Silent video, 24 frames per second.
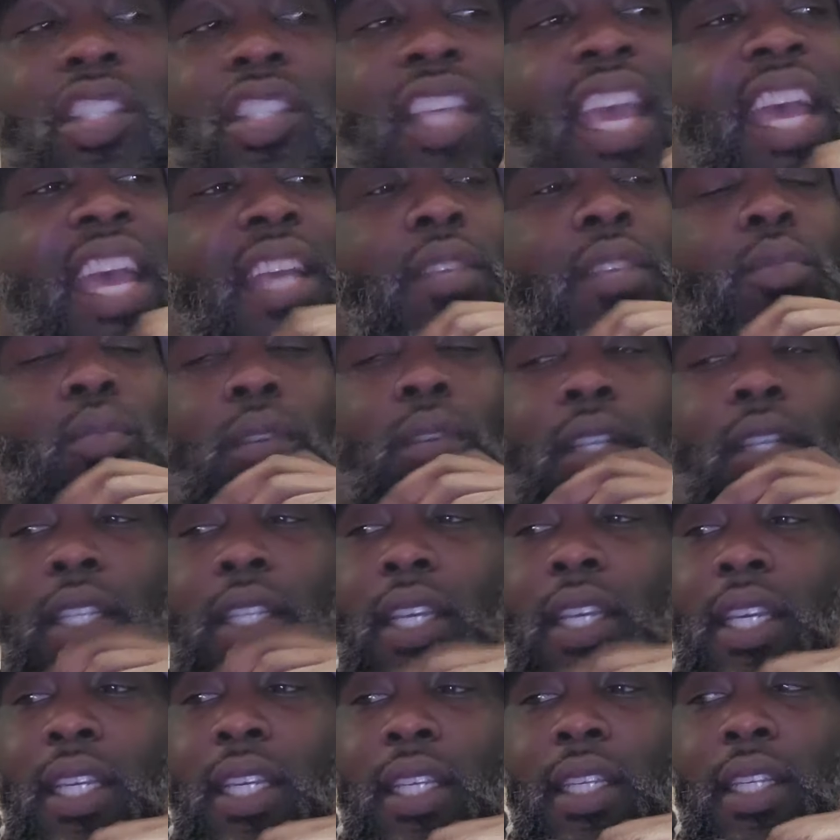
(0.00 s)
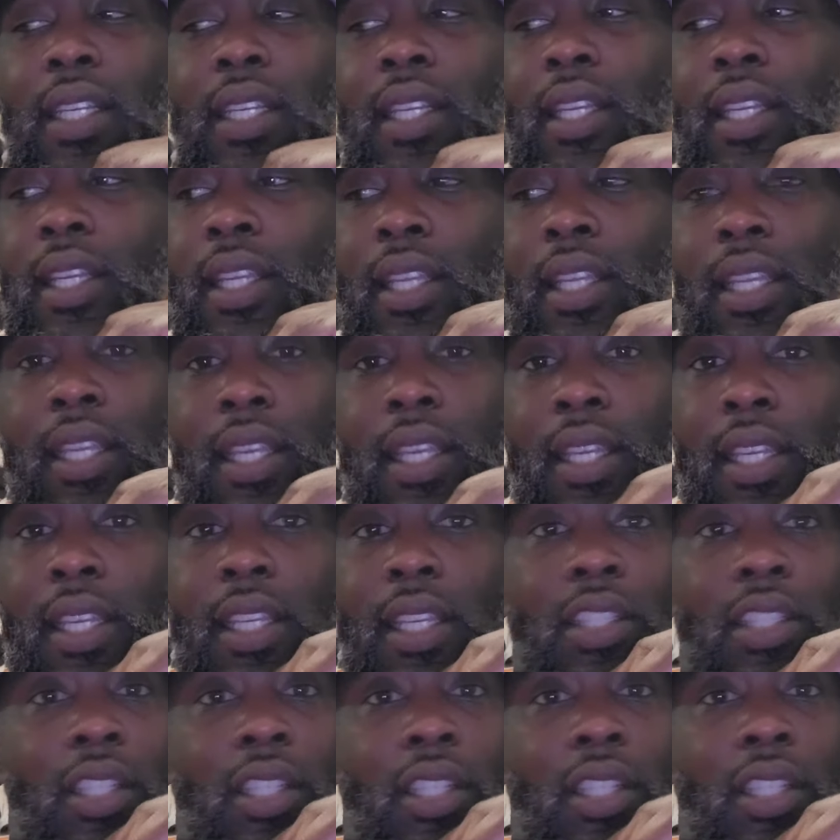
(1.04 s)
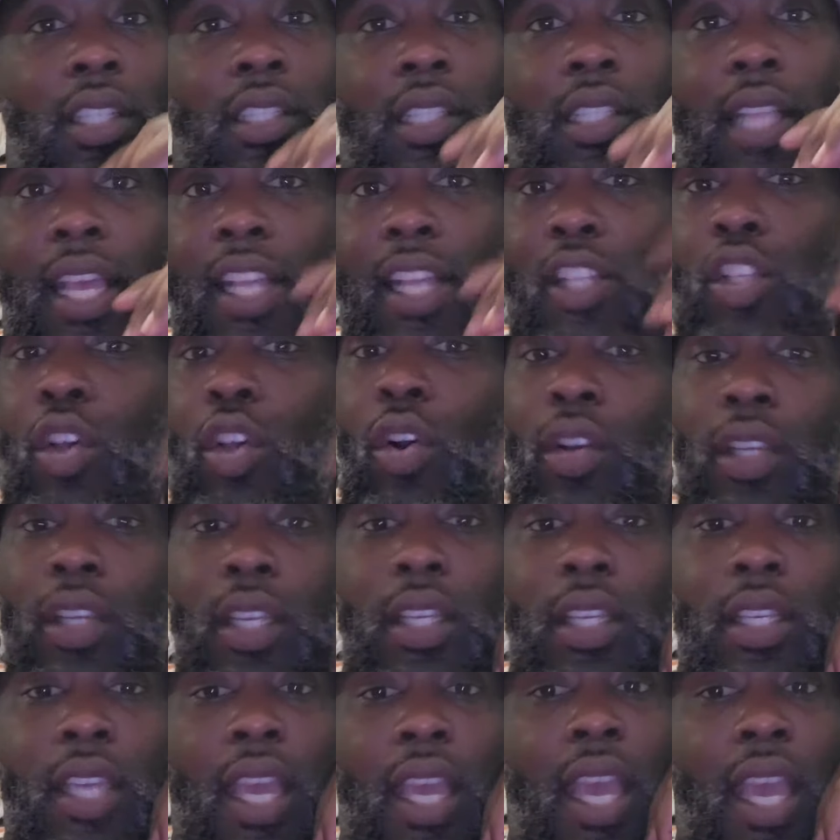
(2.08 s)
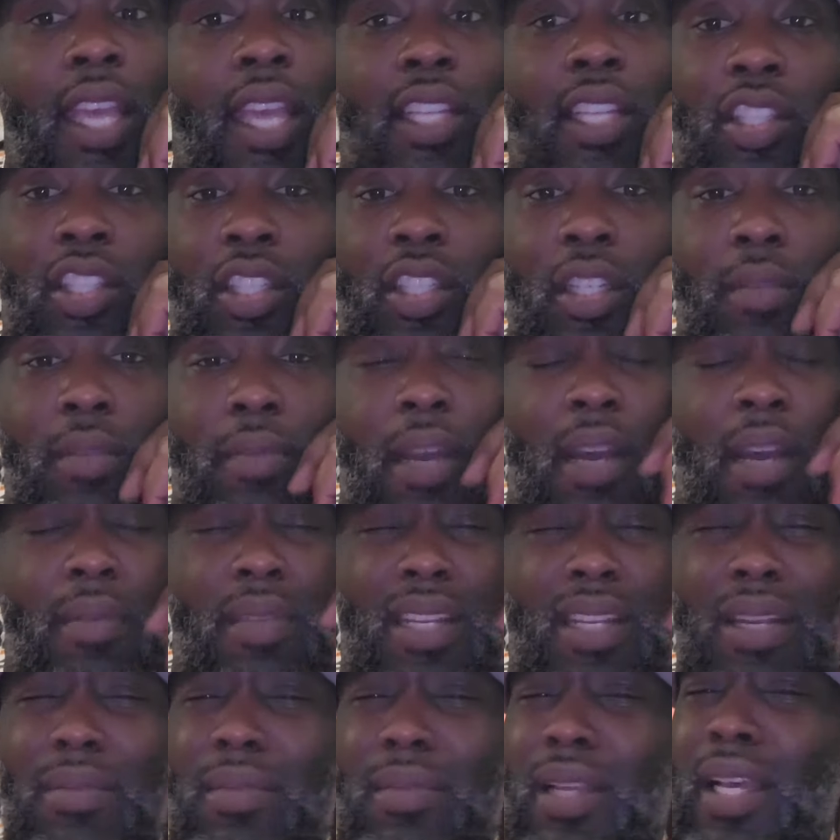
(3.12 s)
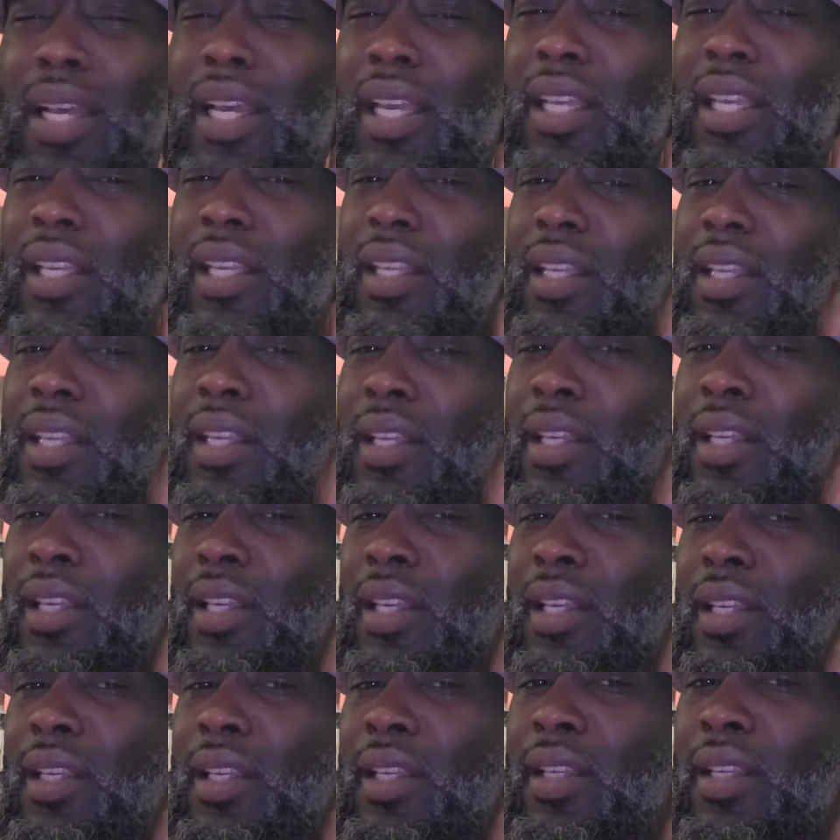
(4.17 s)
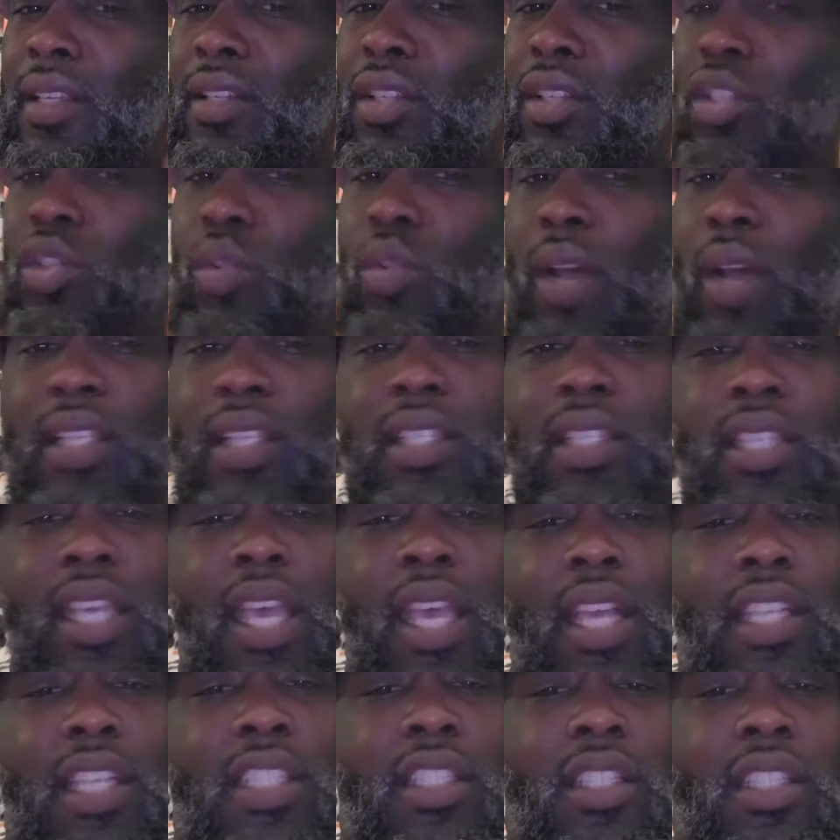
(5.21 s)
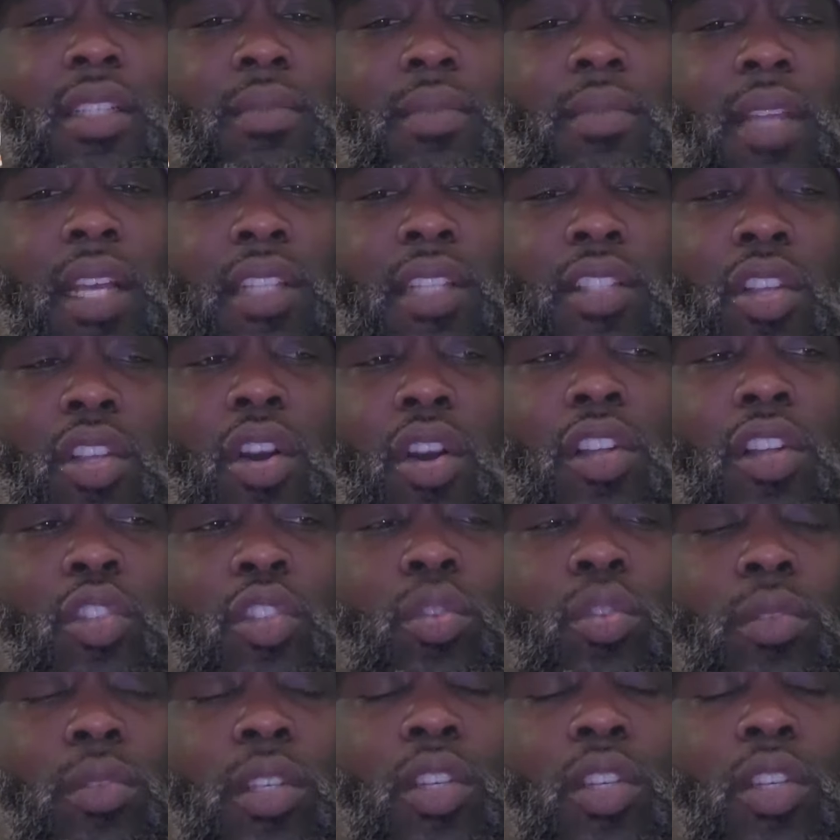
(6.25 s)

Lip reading: chats one day and he just like talking cash shit about me. And I'm like, so I text him and I talked to him. He